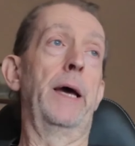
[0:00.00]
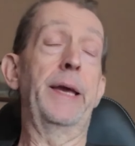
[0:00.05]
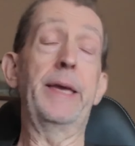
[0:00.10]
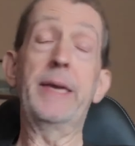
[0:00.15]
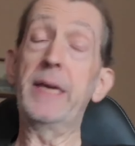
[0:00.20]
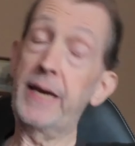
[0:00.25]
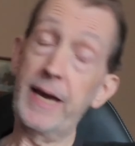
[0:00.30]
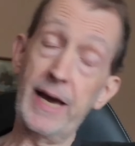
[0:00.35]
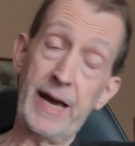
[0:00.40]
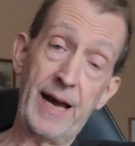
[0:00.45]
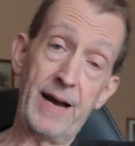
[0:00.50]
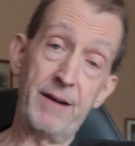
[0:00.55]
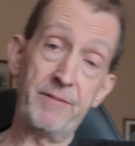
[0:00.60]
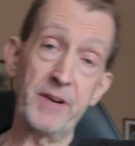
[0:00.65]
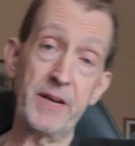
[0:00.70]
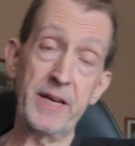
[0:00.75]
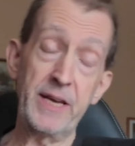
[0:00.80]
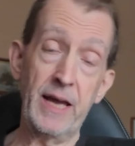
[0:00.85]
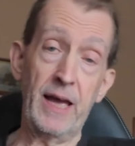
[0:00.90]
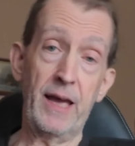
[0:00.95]
you can't
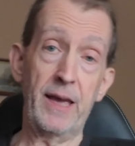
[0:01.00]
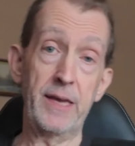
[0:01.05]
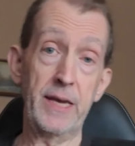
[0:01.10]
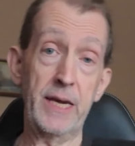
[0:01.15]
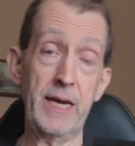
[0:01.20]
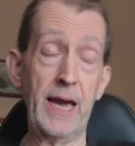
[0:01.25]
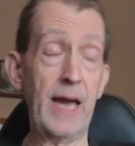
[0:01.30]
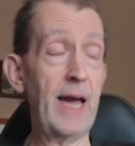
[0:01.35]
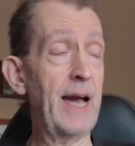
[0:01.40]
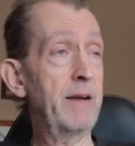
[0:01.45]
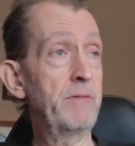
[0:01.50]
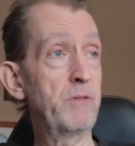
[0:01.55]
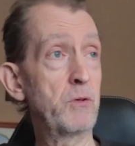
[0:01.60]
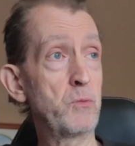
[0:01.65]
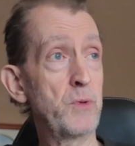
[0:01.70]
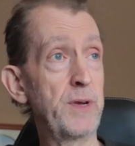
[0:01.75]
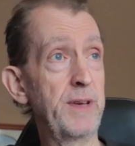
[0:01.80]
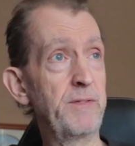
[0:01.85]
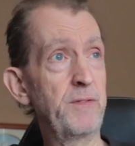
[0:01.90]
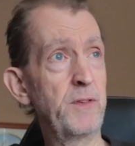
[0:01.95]
have a
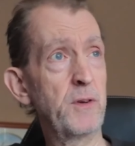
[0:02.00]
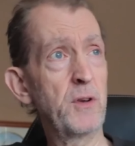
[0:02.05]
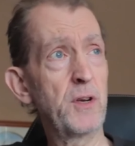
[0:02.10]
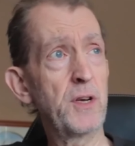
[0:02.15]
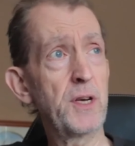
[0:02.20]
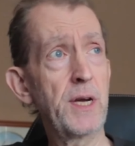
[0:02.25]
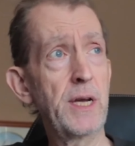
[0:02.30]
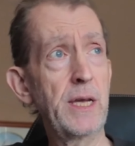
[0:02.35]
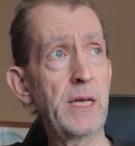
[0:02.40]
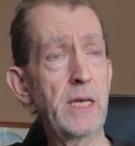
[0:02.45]
refund.